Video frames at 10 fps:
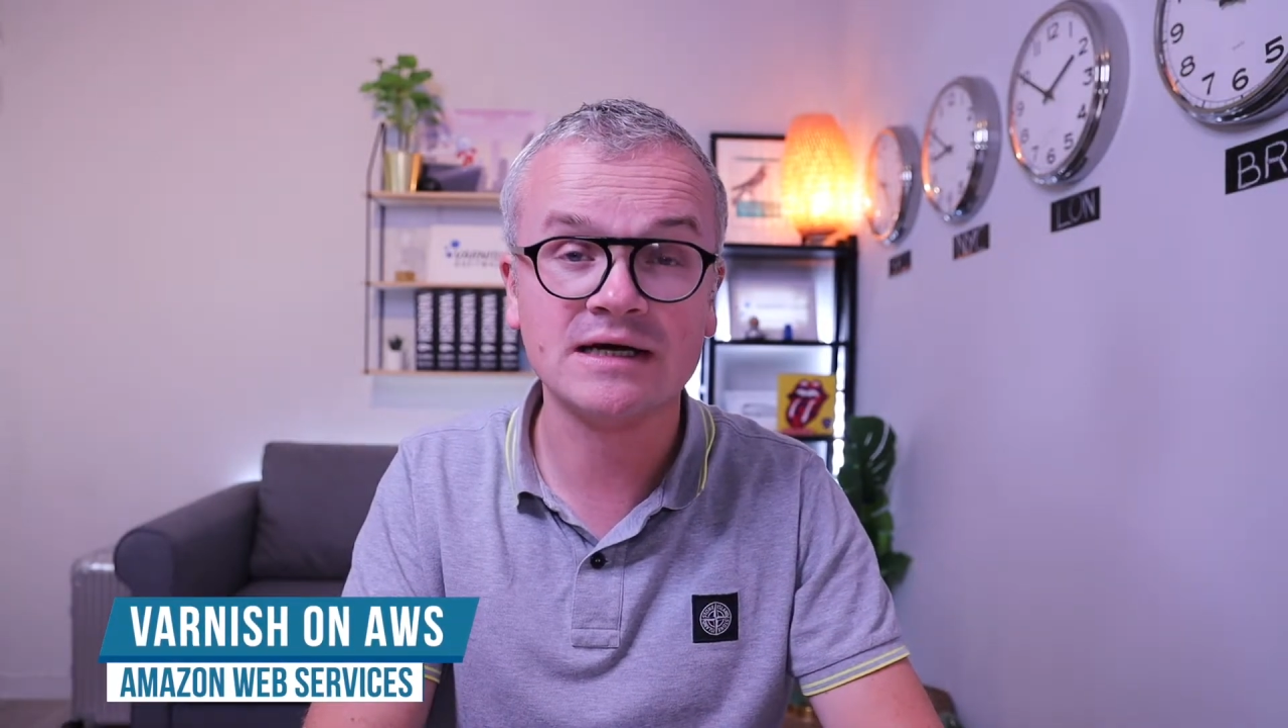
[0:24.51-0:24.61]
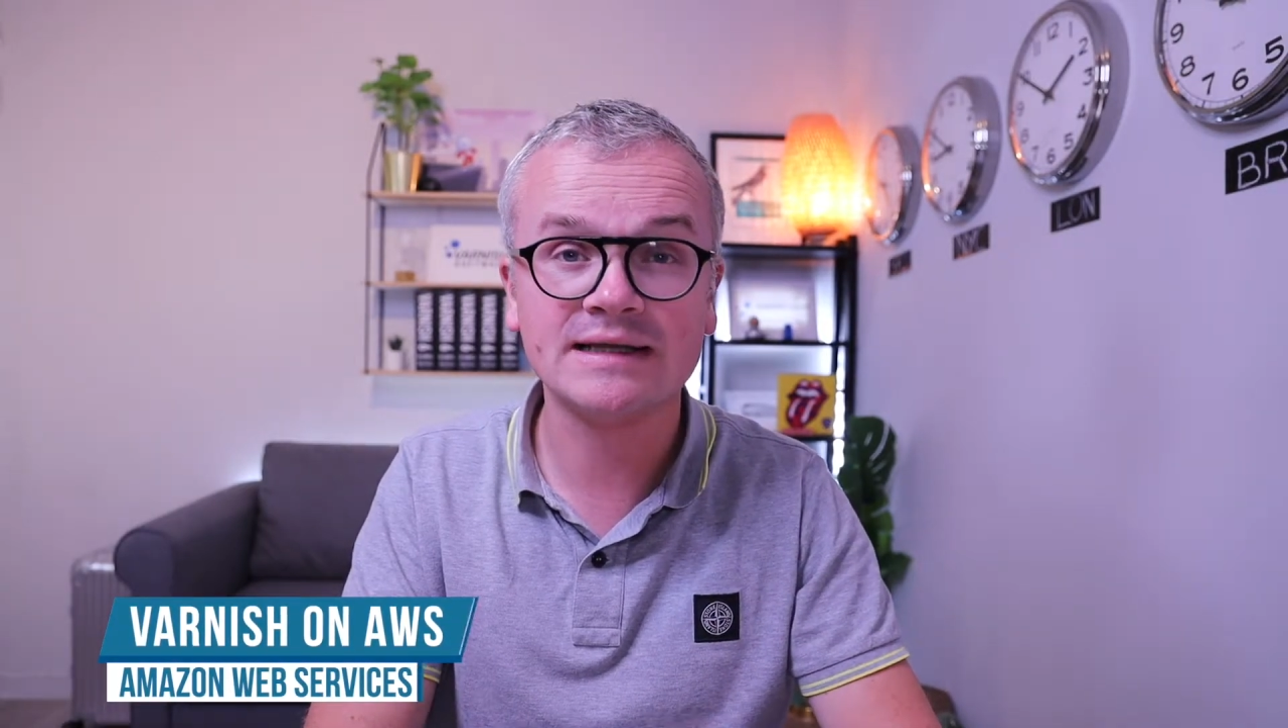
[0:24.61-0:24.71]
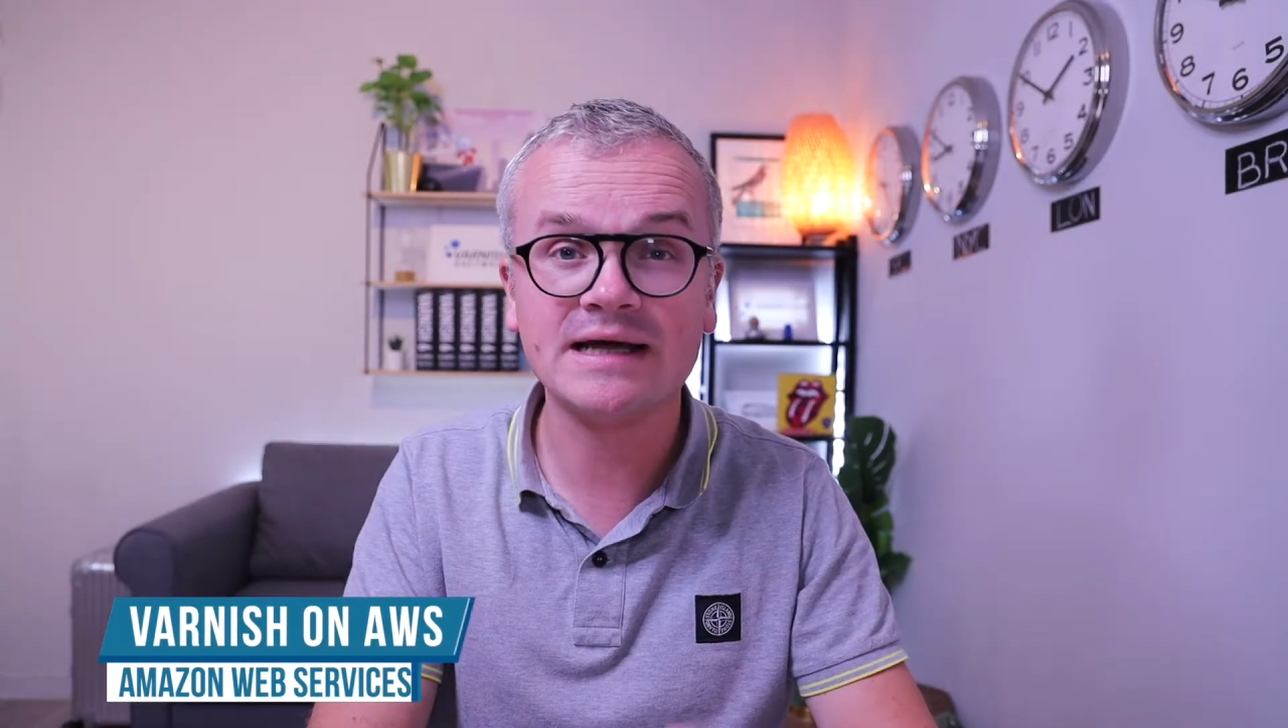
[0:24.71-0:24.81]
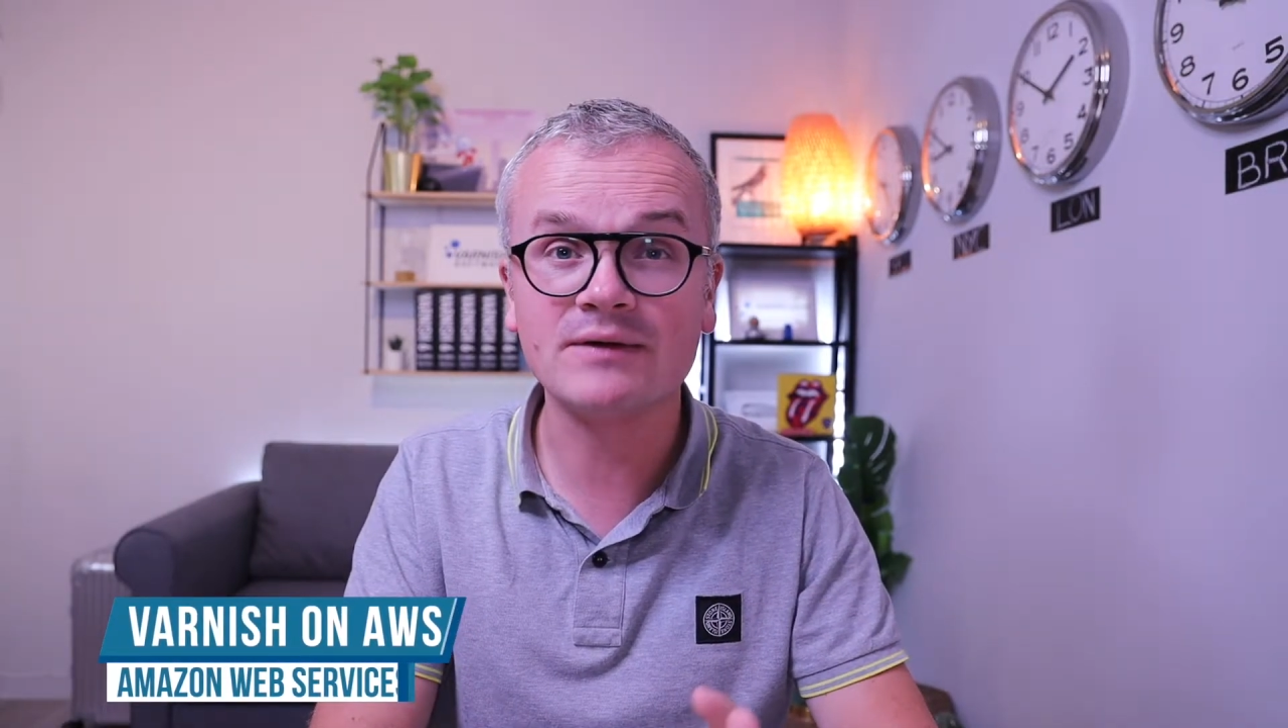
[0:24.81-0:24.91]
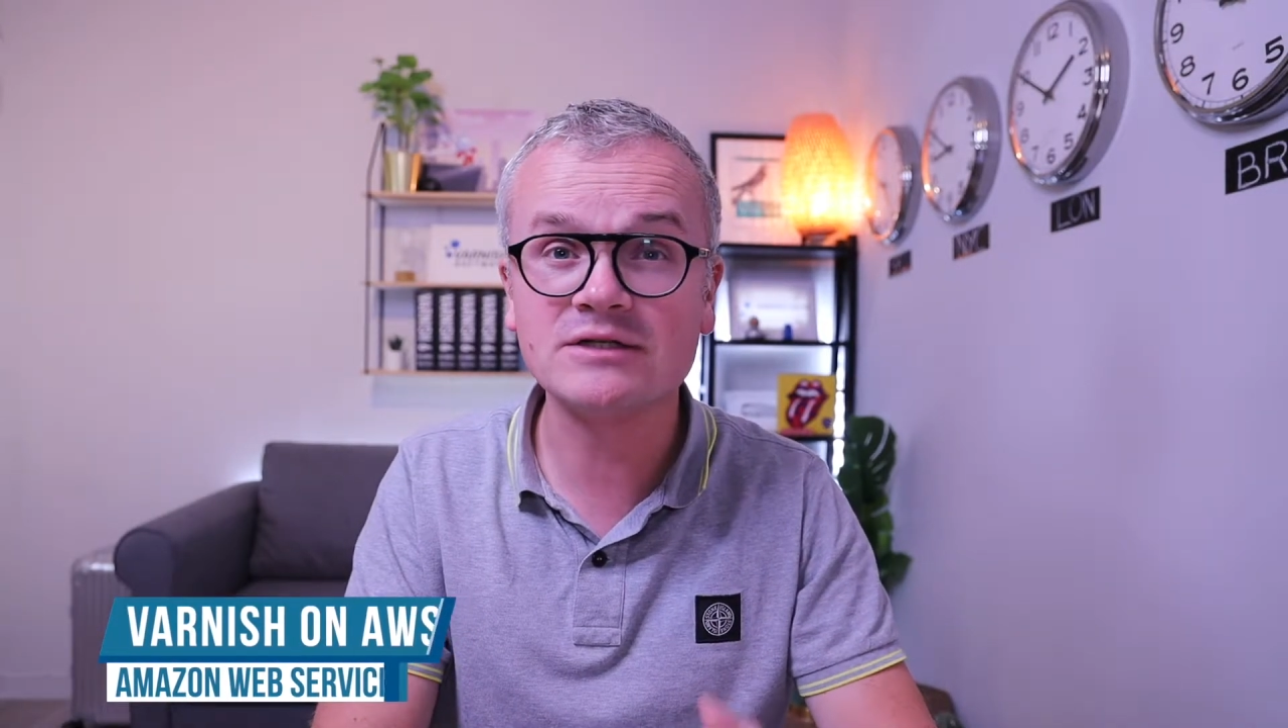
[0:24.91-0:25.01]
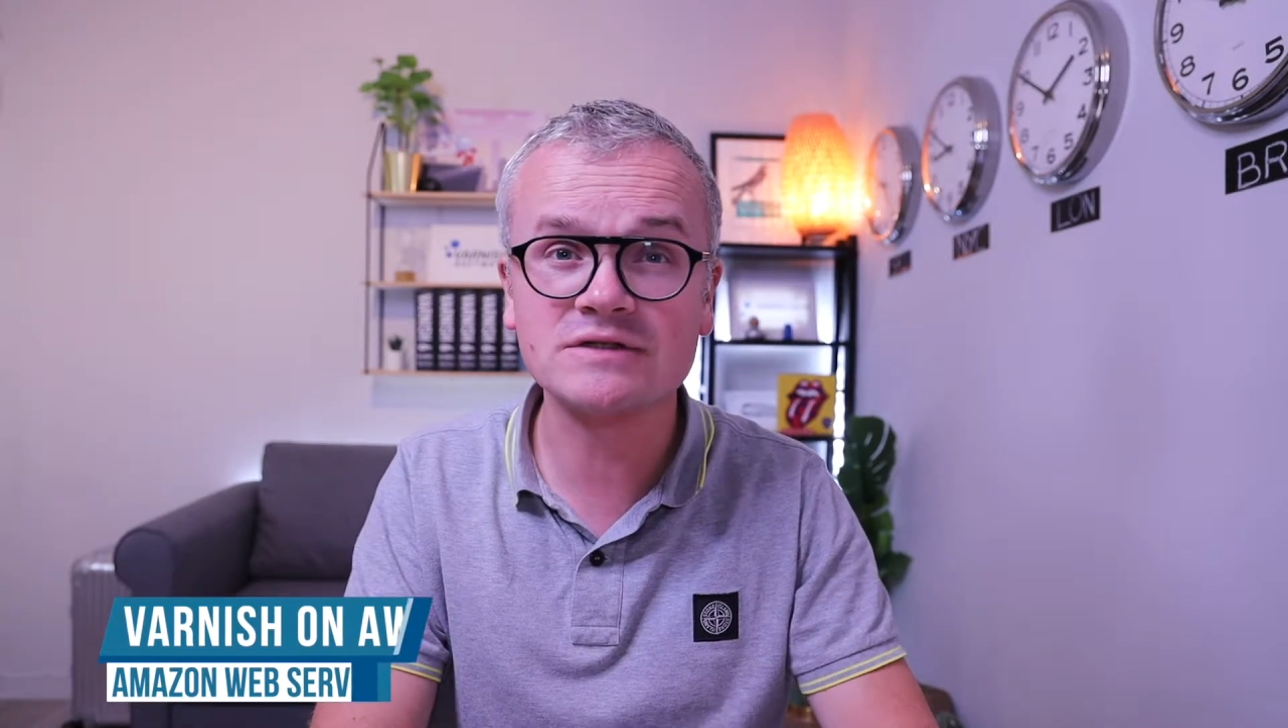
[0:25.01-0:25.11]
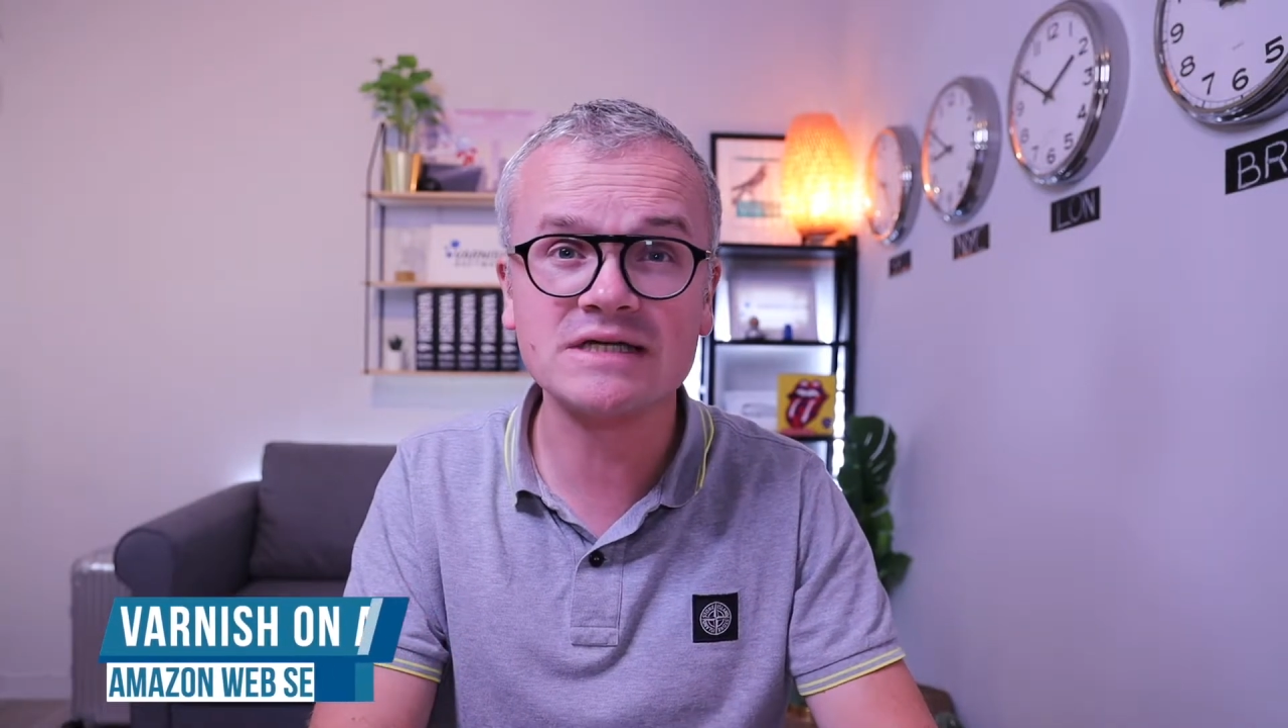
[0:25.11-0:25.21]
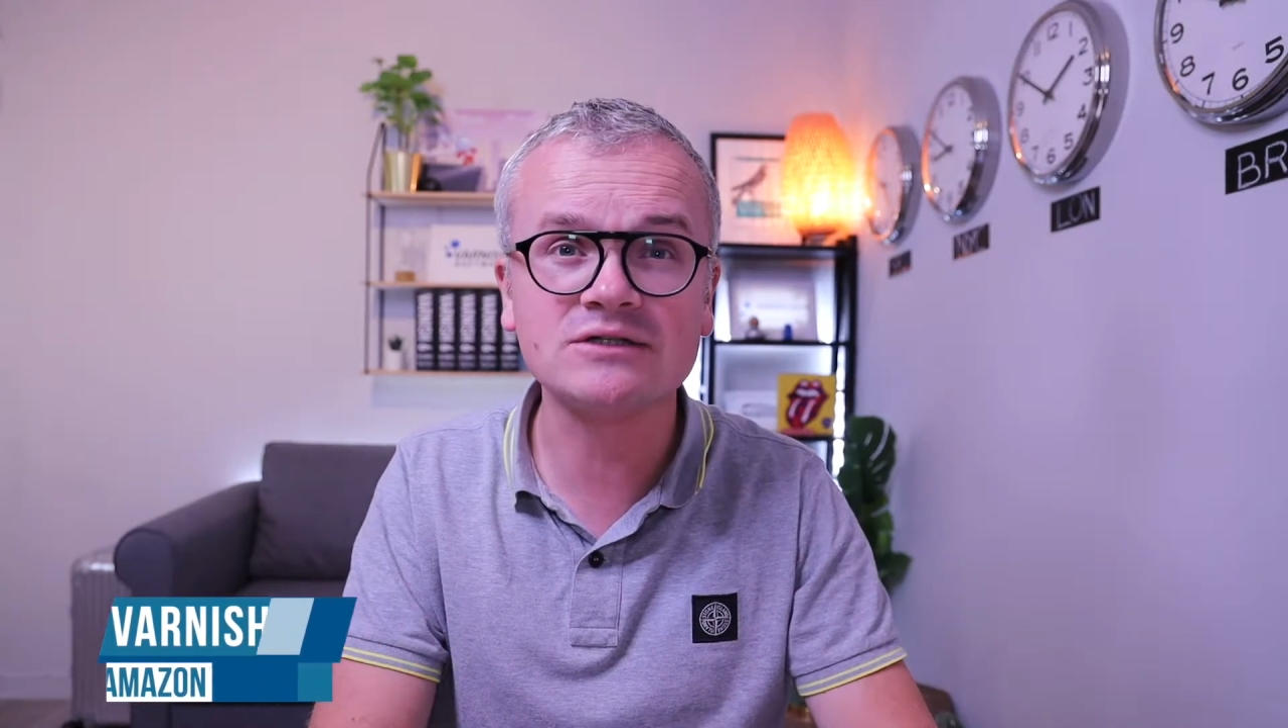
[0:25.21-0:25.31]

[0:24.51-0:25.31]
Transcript: Now, interesting